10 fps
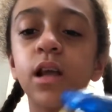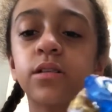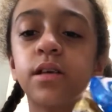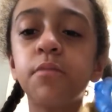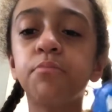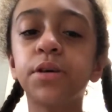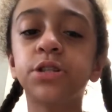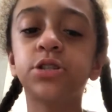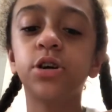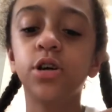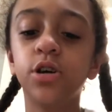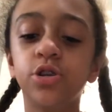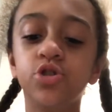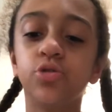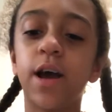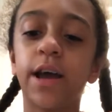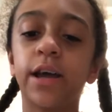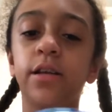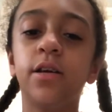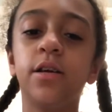Tempest
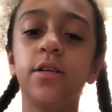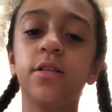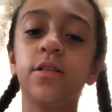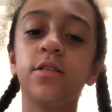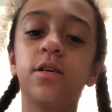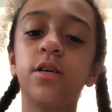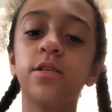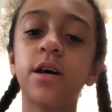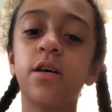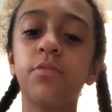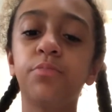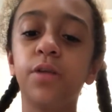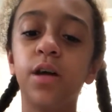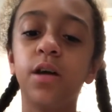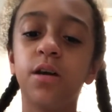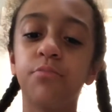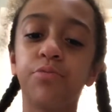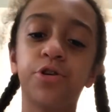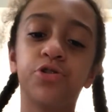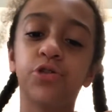Dragon. Undoubtedly, I'm
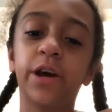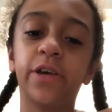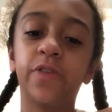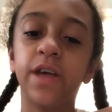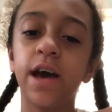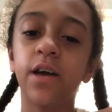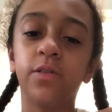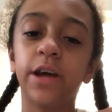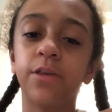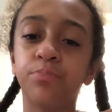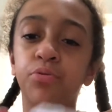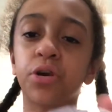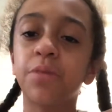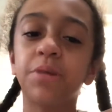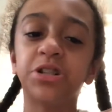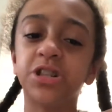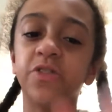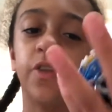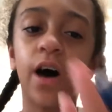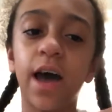pretty sure pretty much
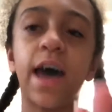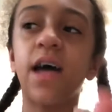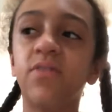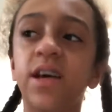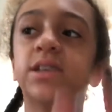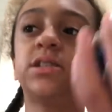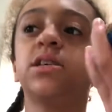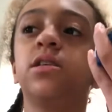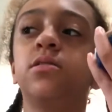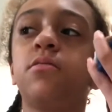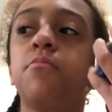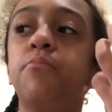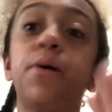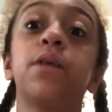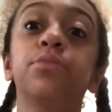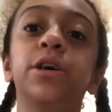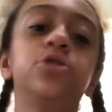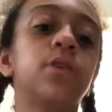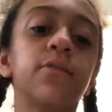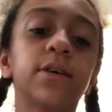the heaviest Beyblade
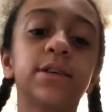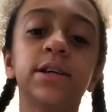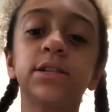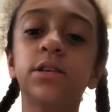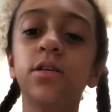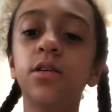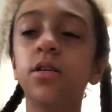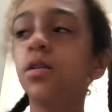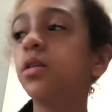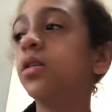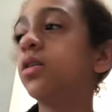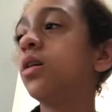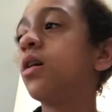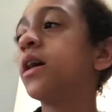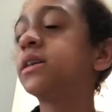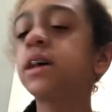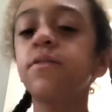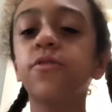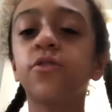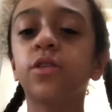to ever exist. Alright, it's
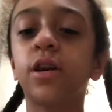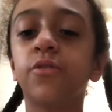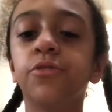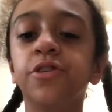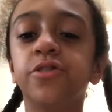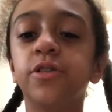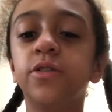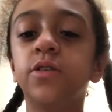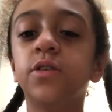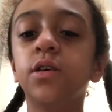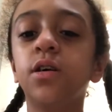heavy for a lot of reasons.